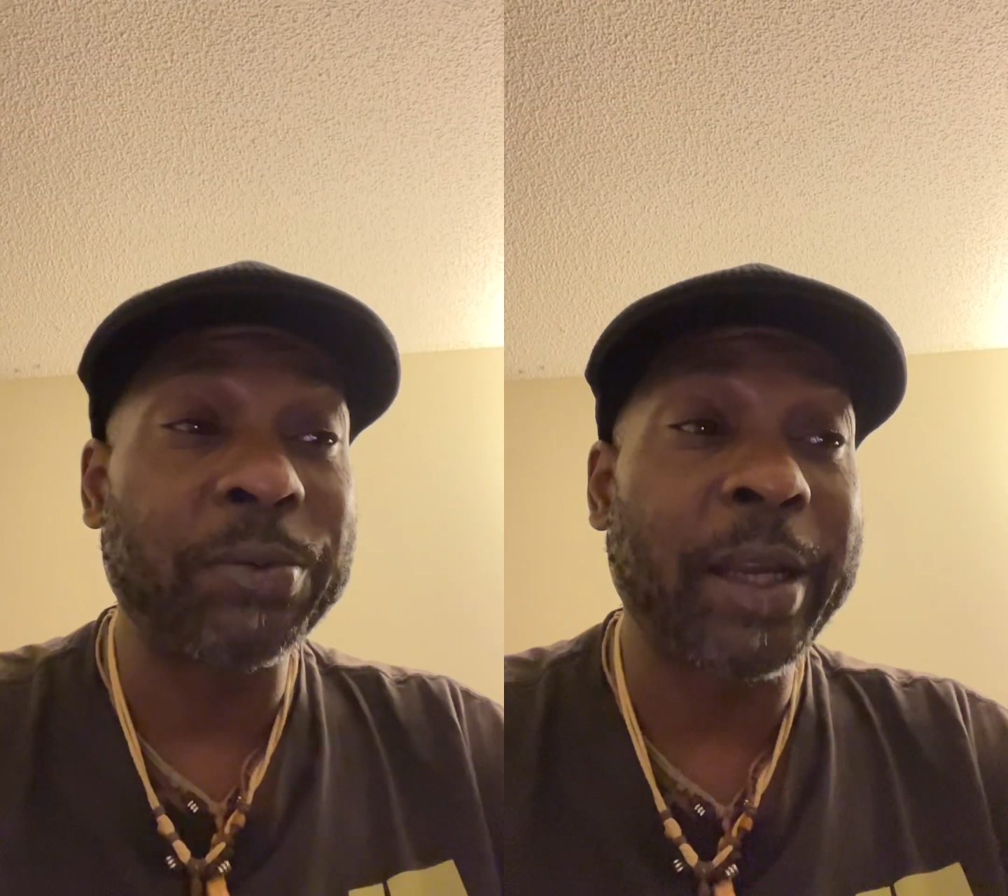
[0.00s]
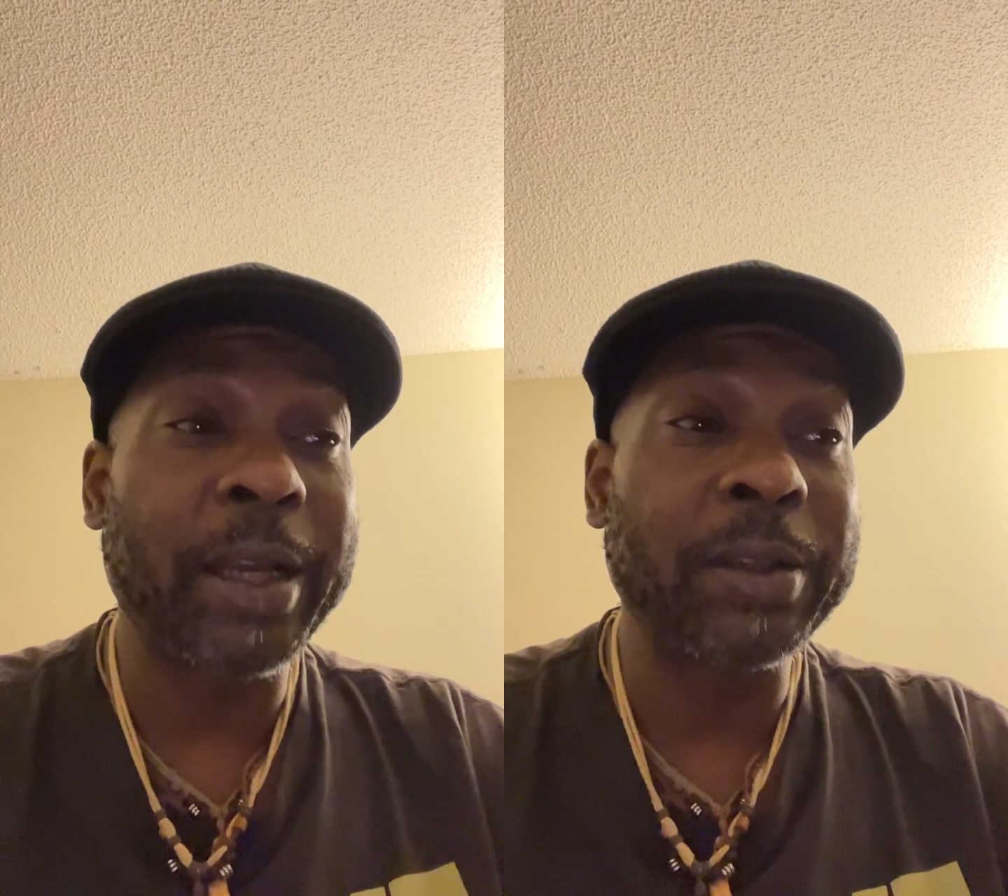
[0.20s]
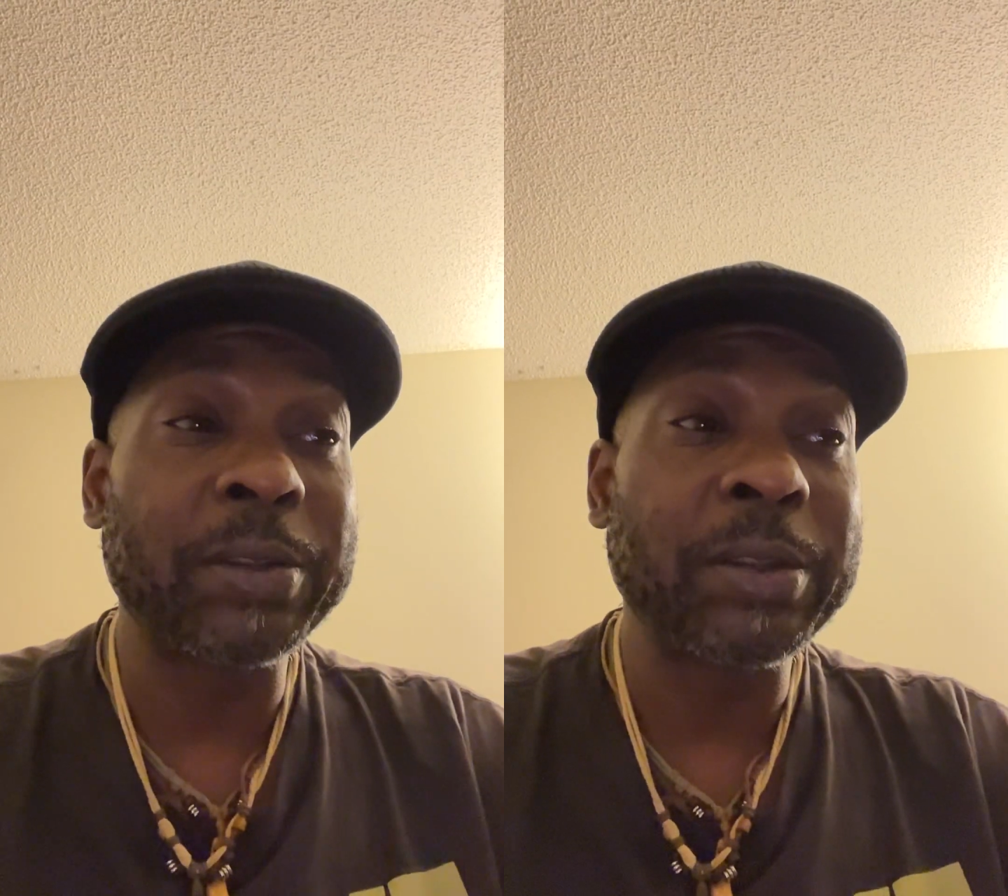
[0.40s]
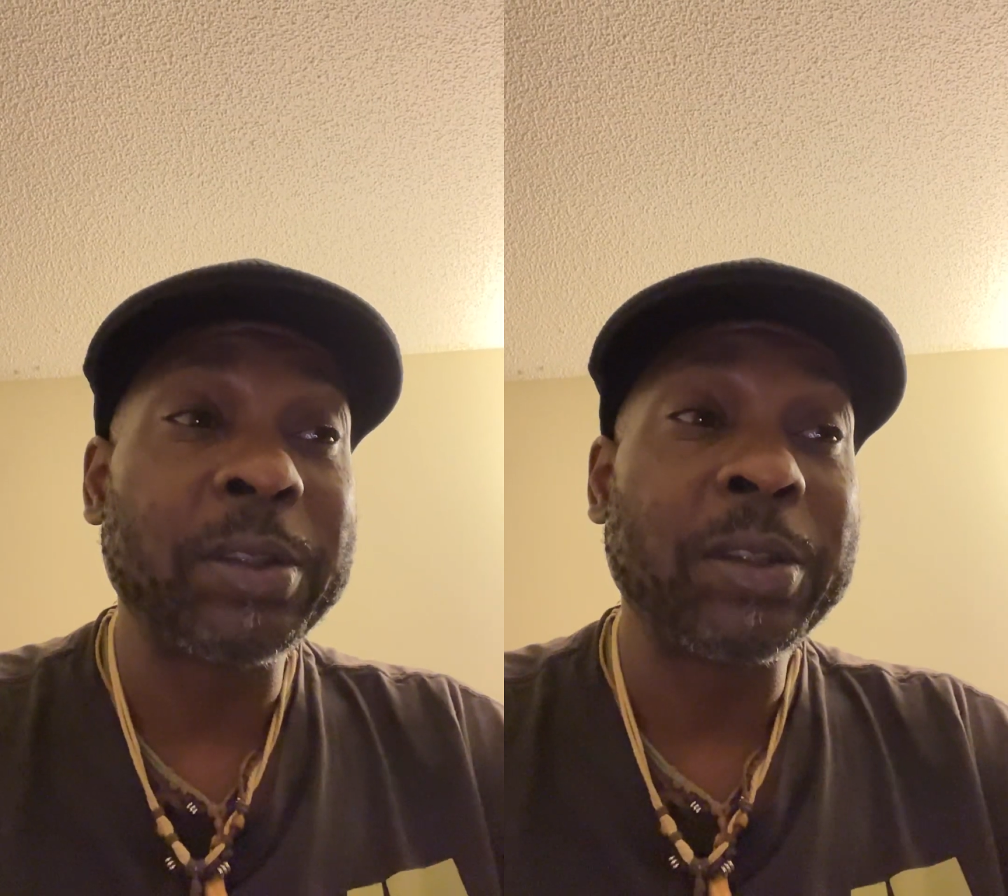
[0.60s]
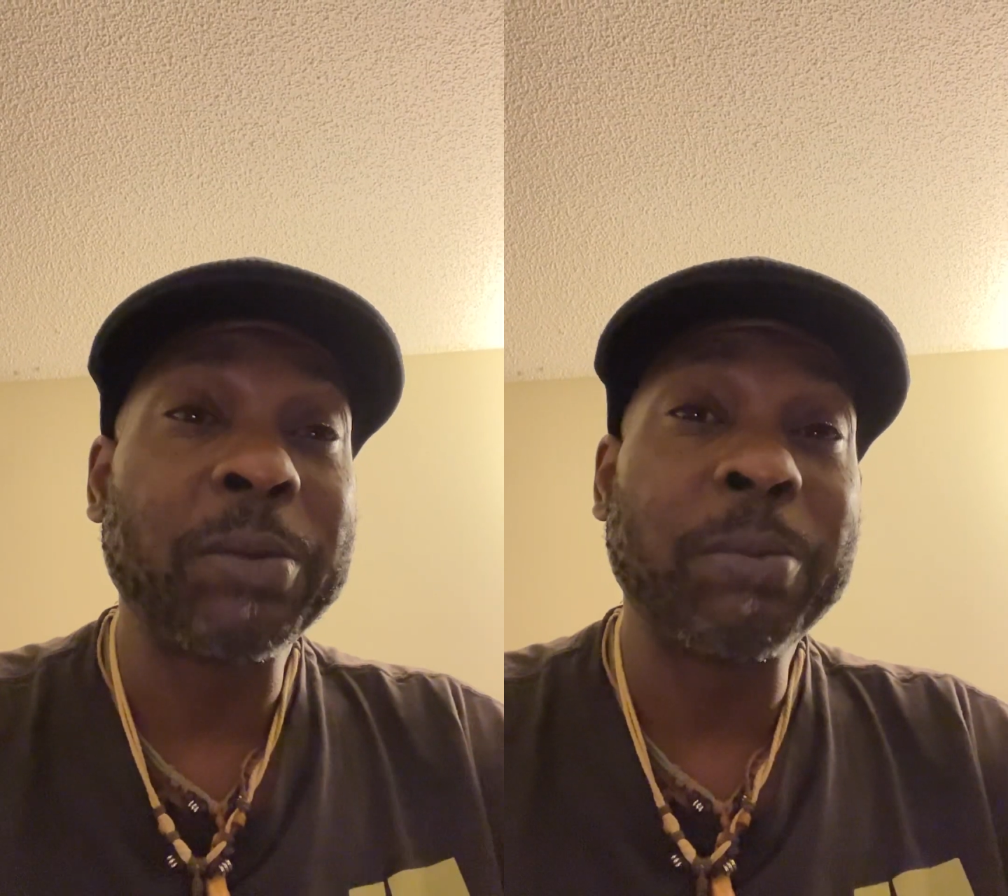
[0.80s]
rounds,
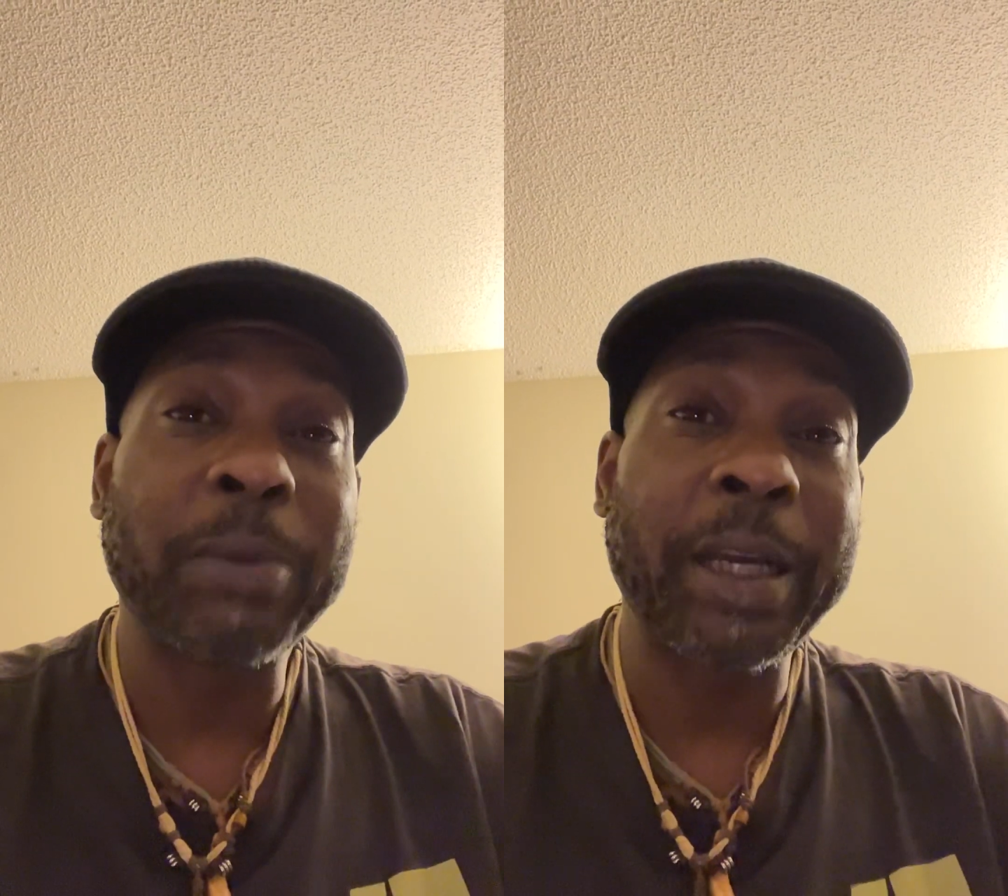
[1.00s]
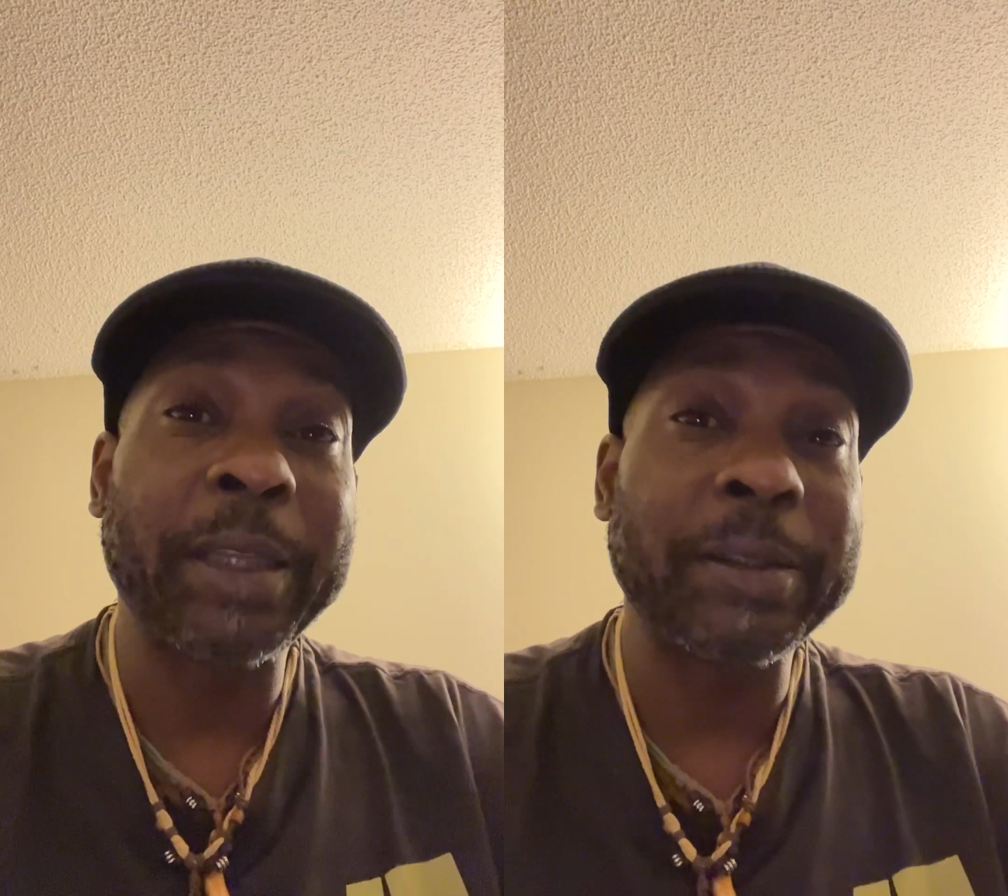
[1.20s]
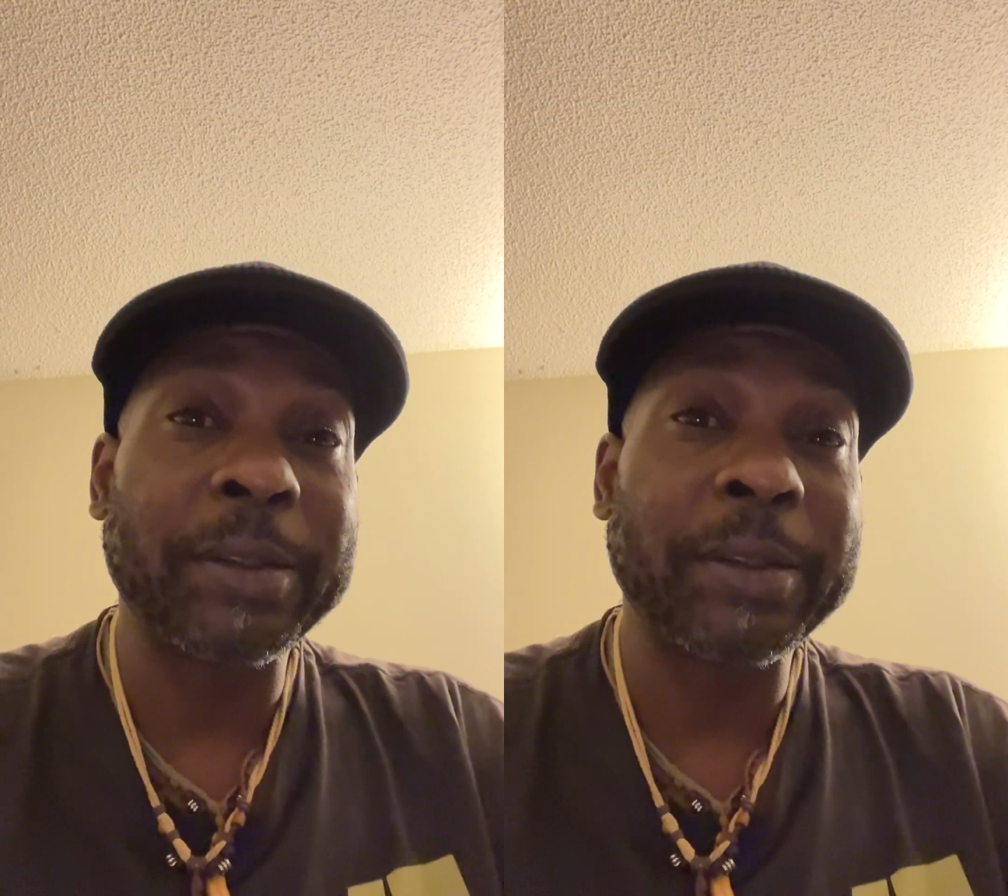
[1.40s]
but